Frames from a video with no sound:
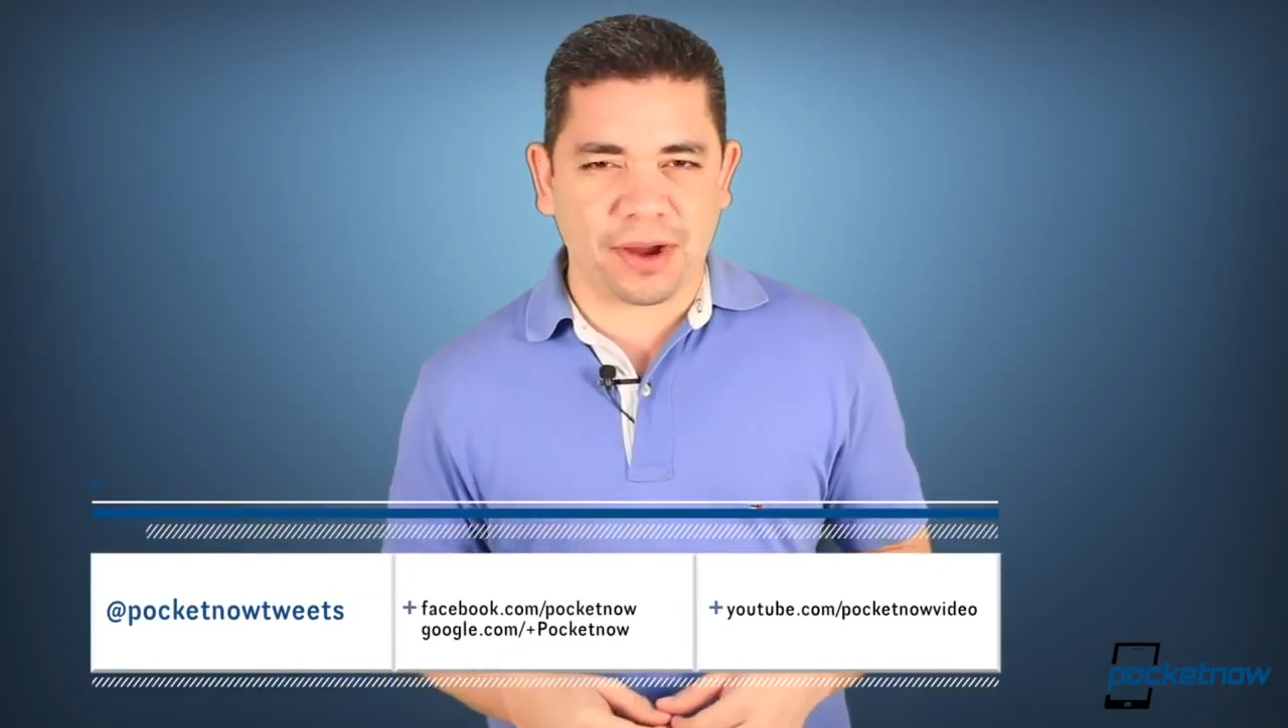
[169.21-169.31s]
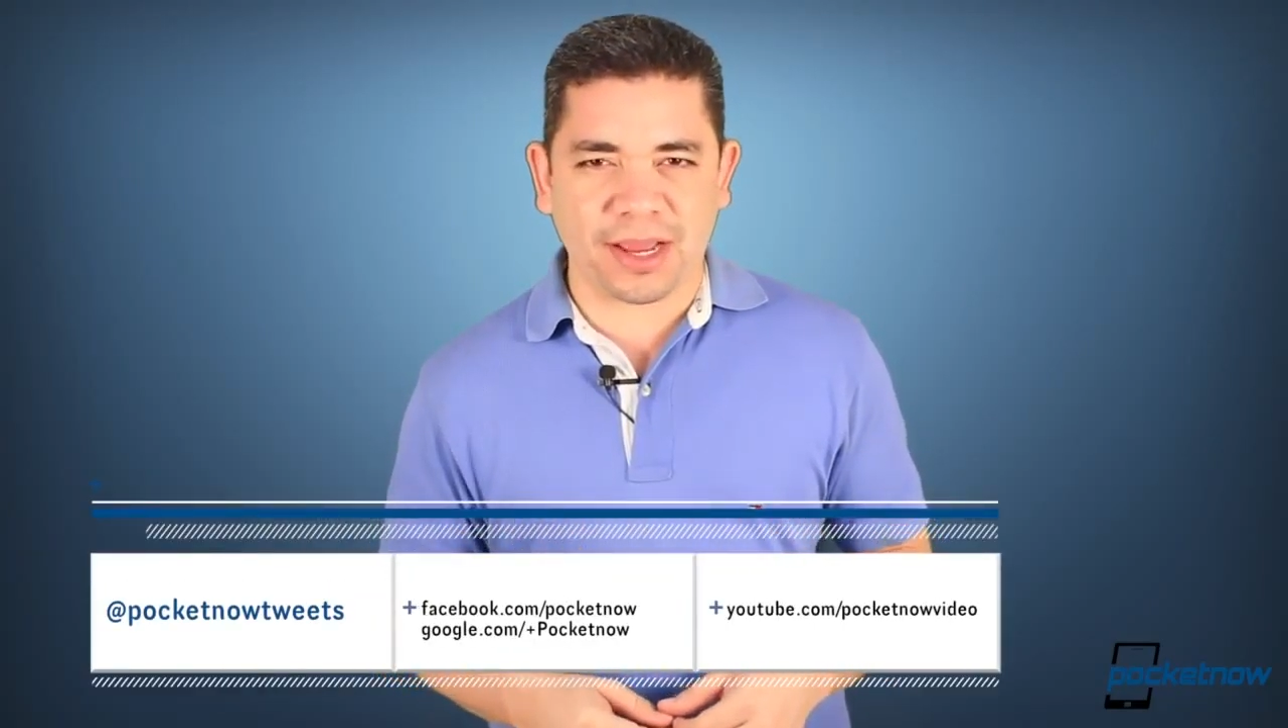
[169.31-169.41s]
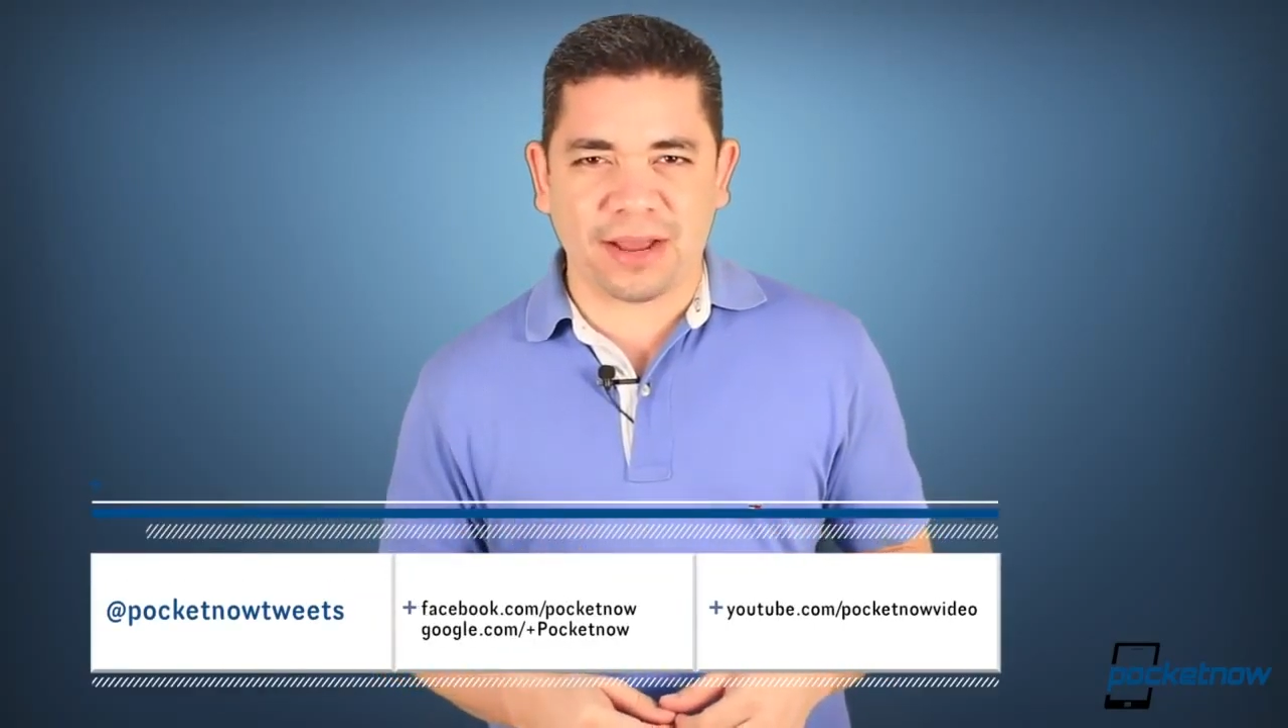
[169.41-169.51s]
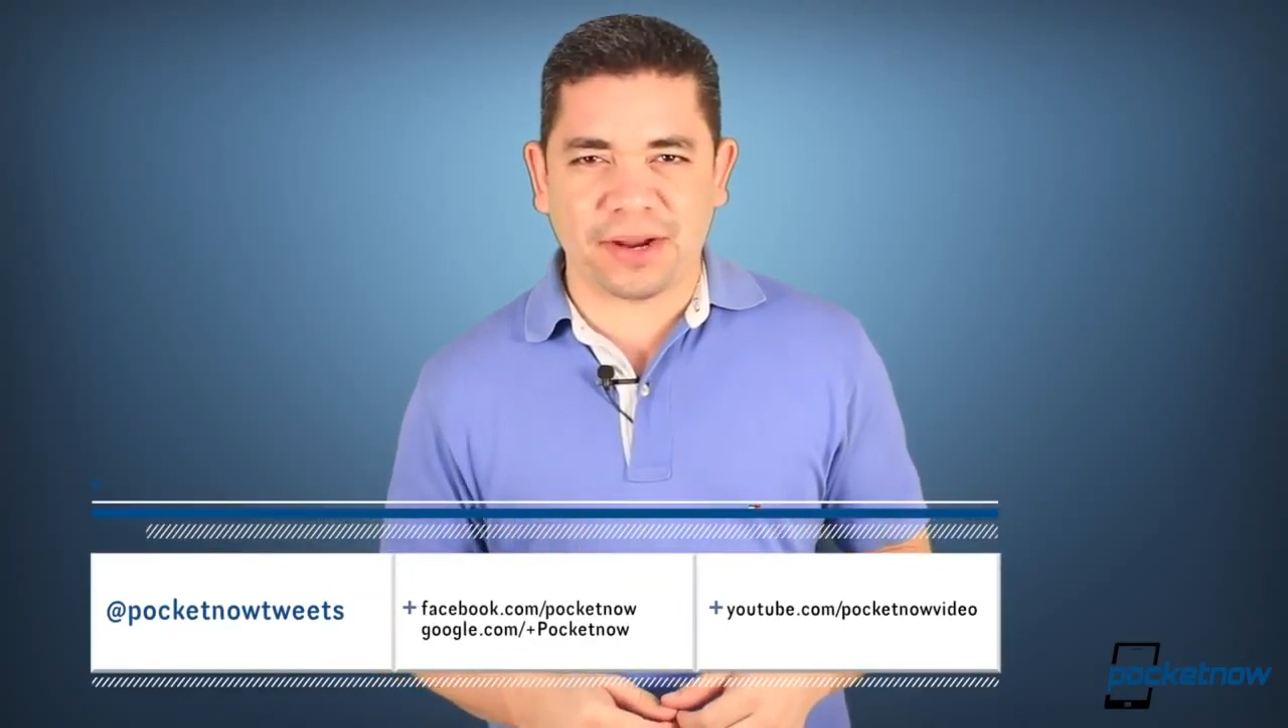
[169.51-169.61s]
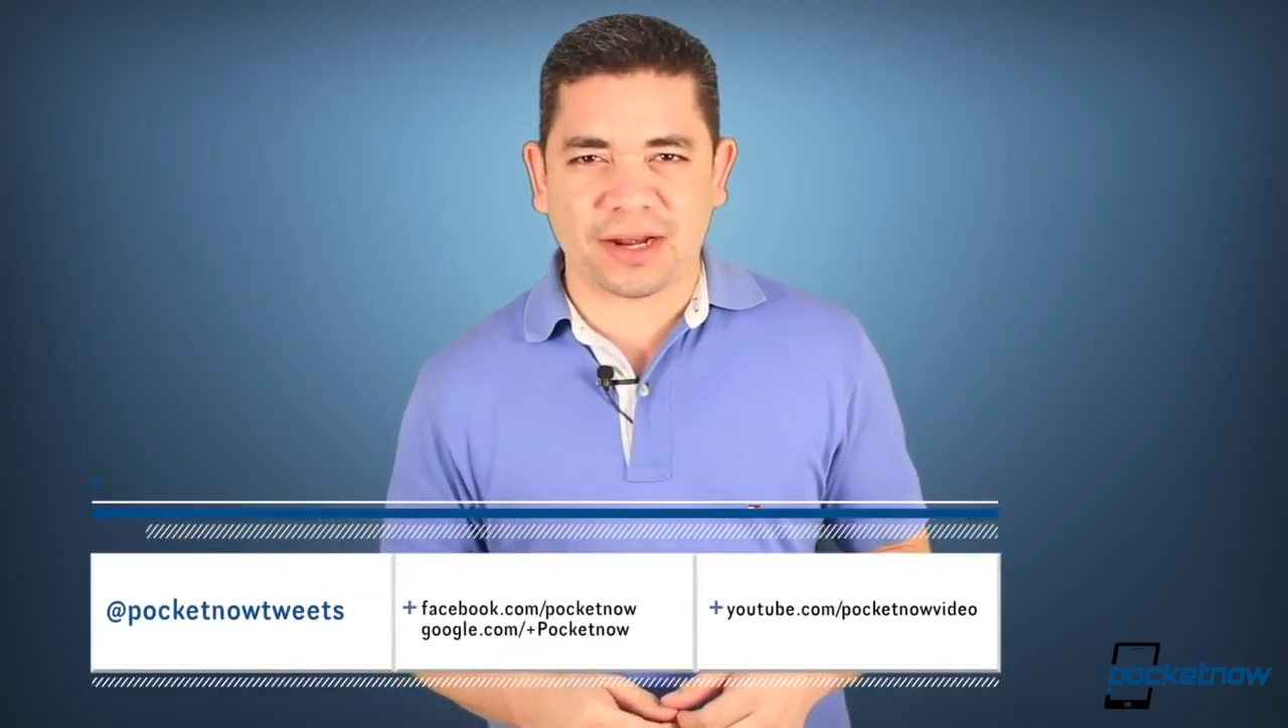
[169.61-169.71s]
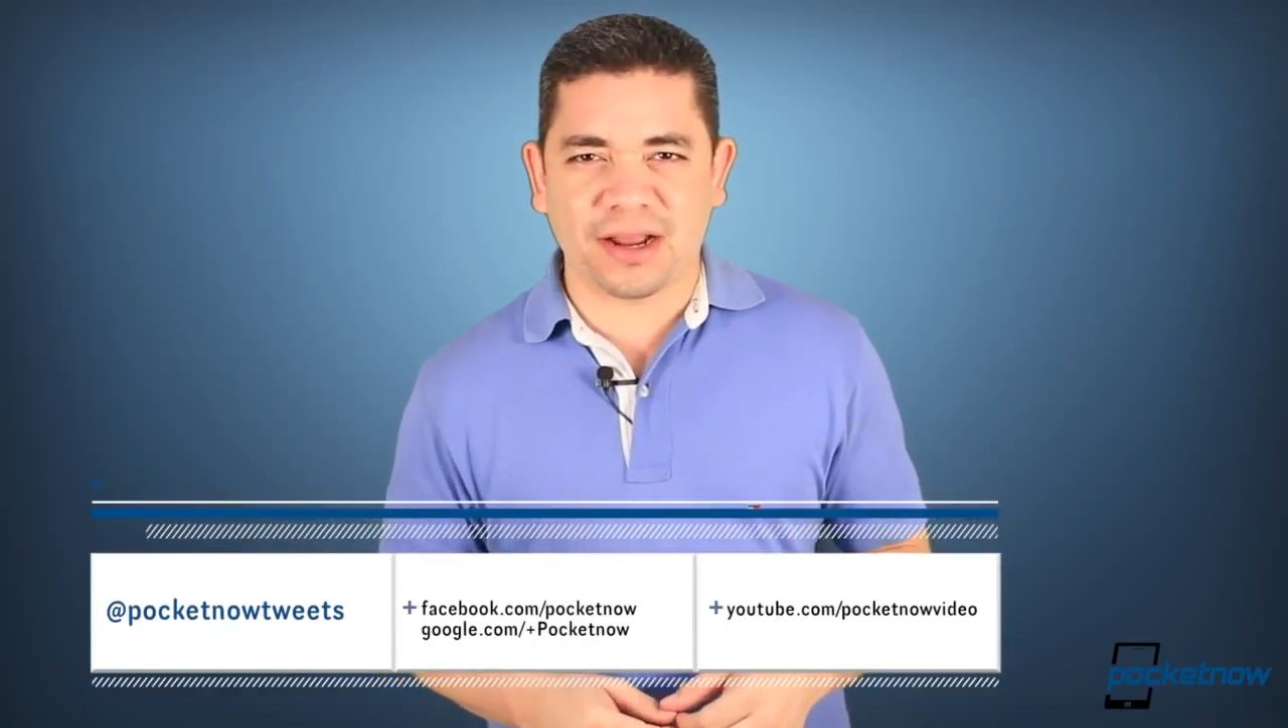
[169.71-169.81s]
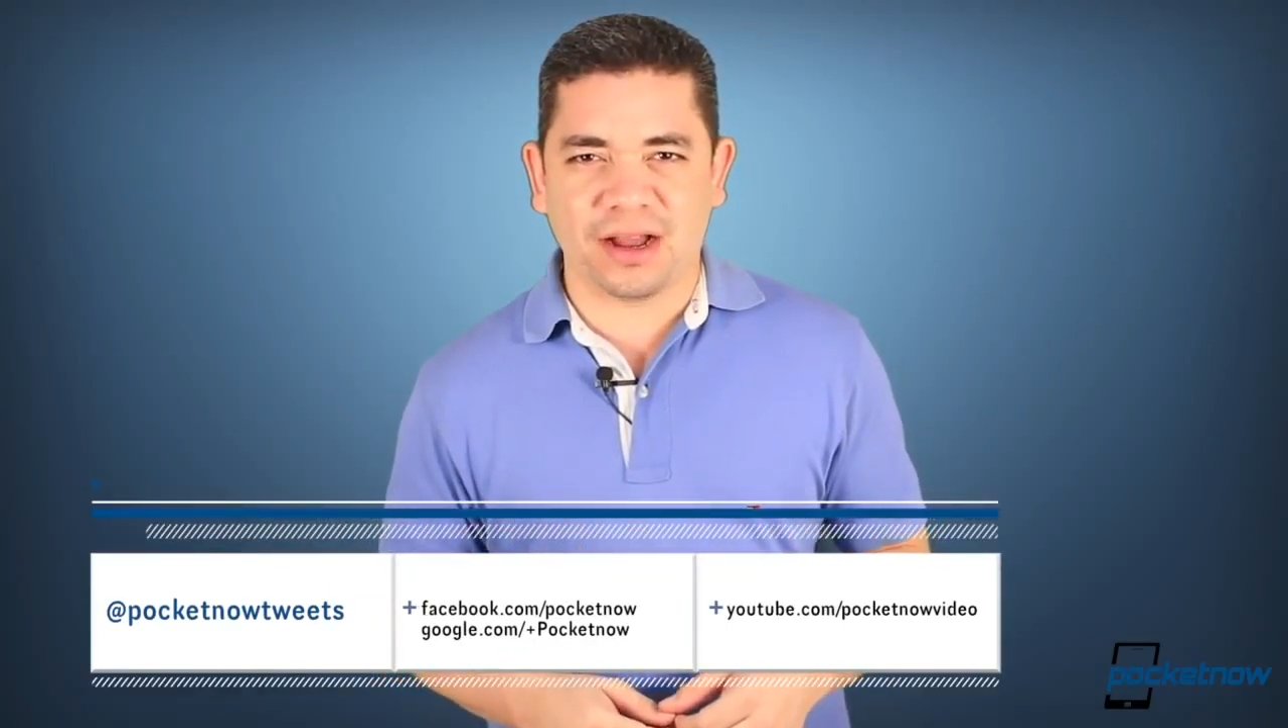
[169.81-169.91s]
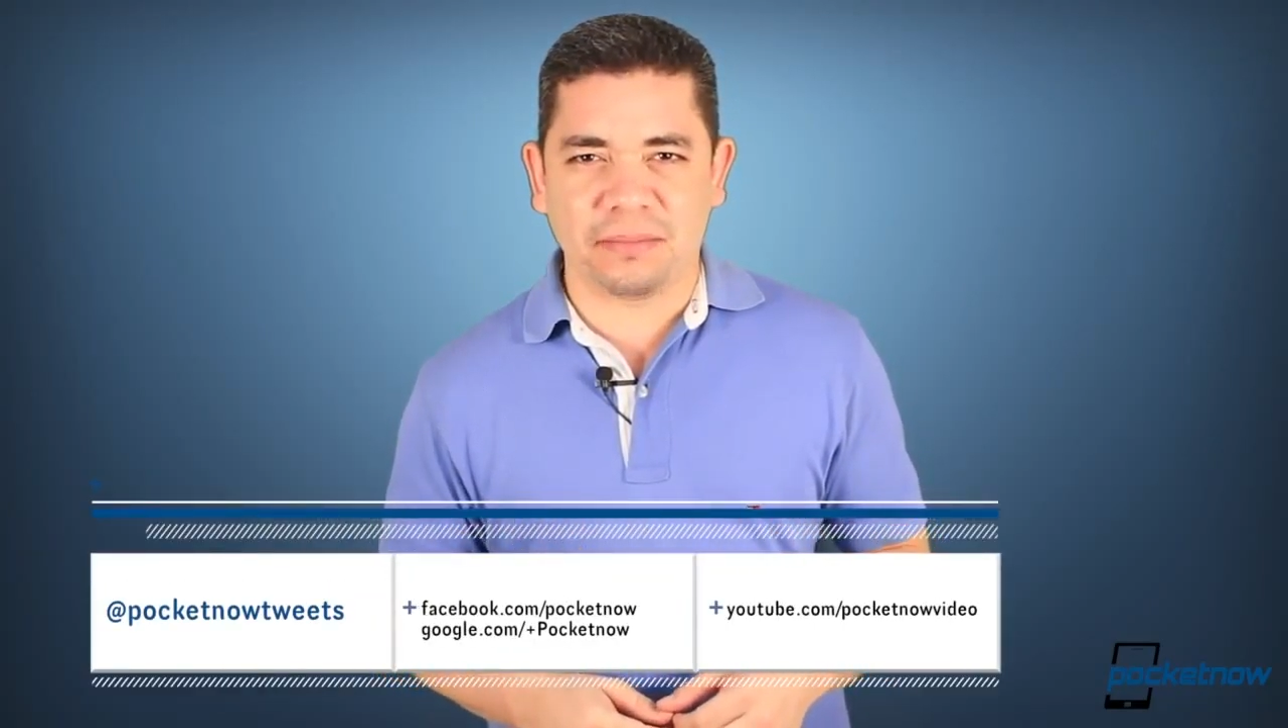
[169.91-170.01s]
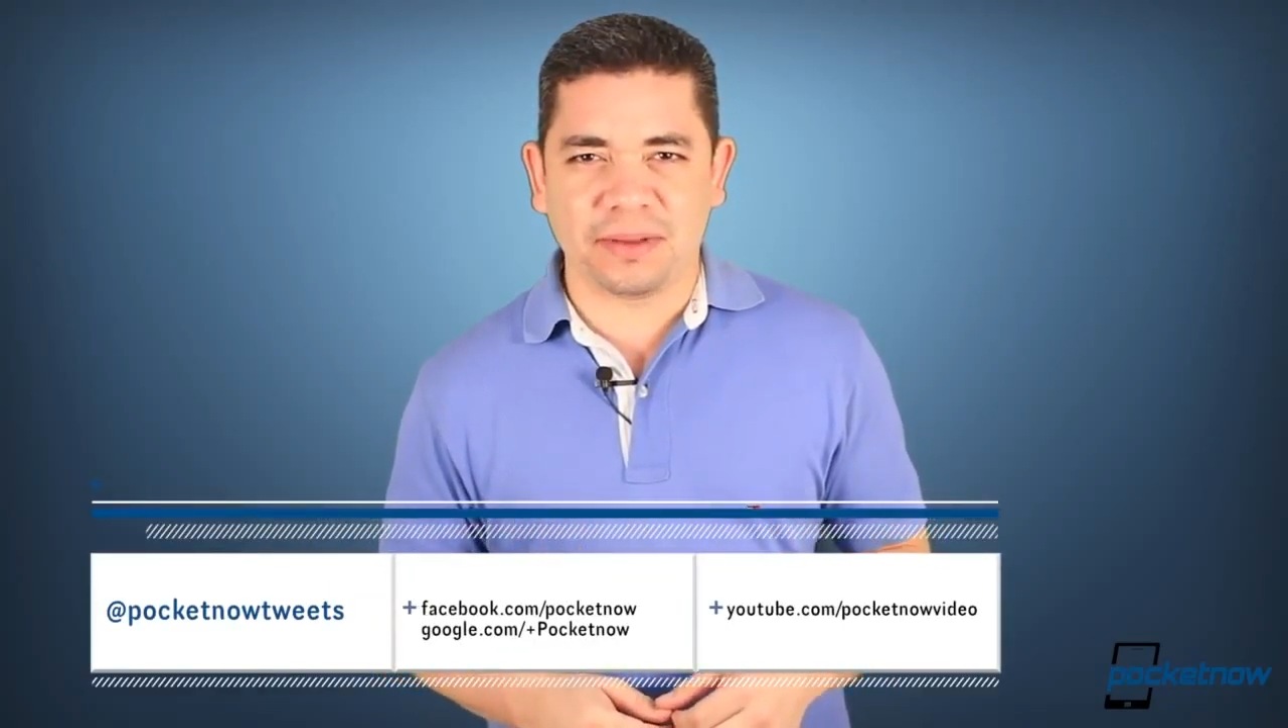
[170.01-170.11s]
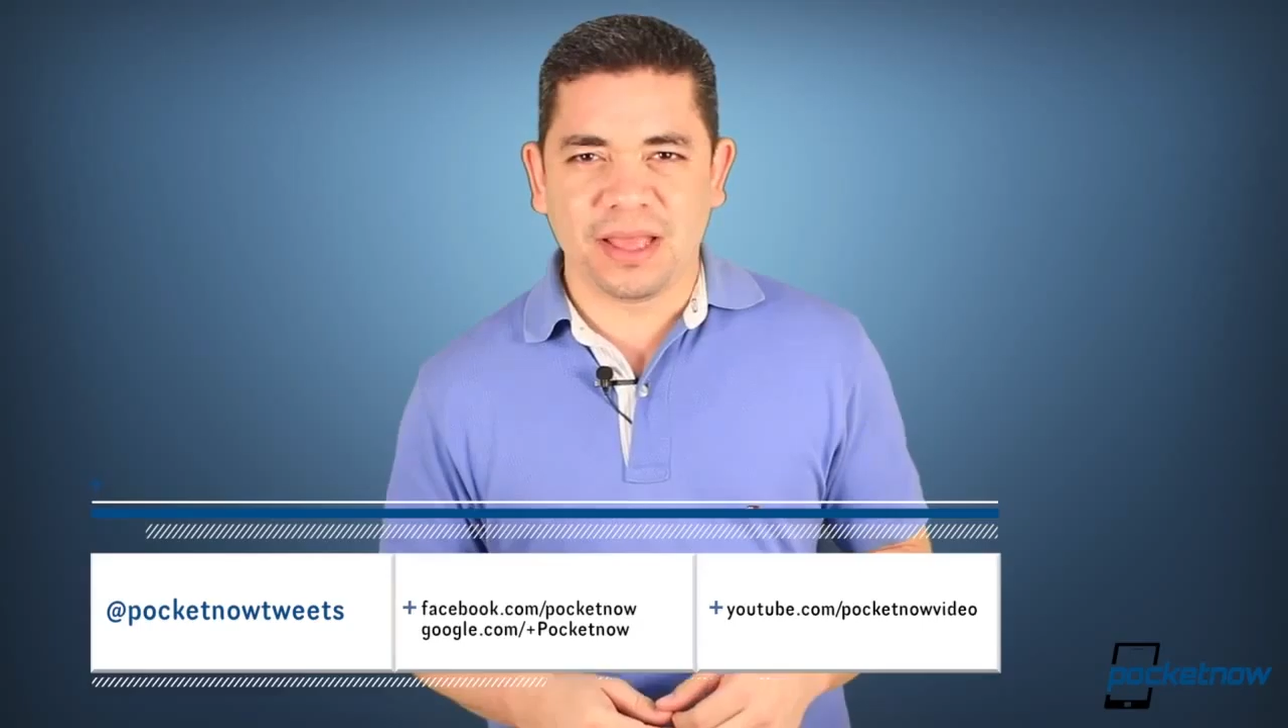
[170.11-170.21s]

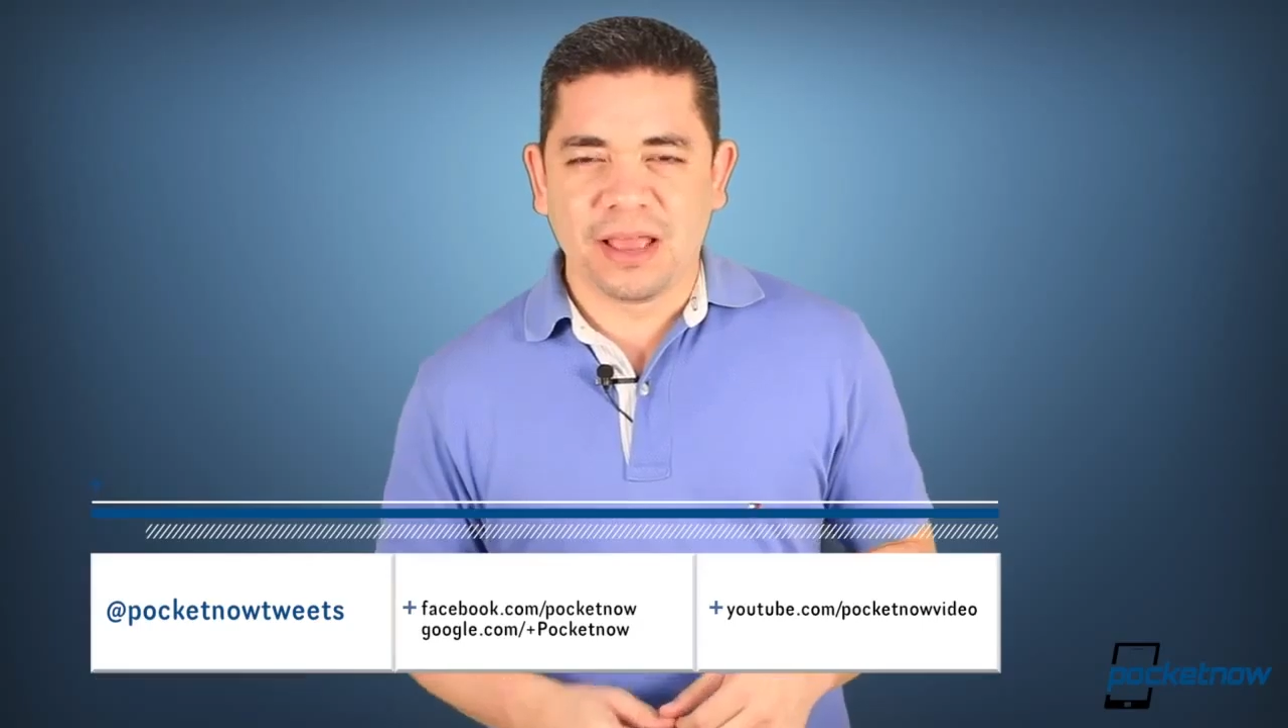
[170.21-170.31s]
PocketNow.com.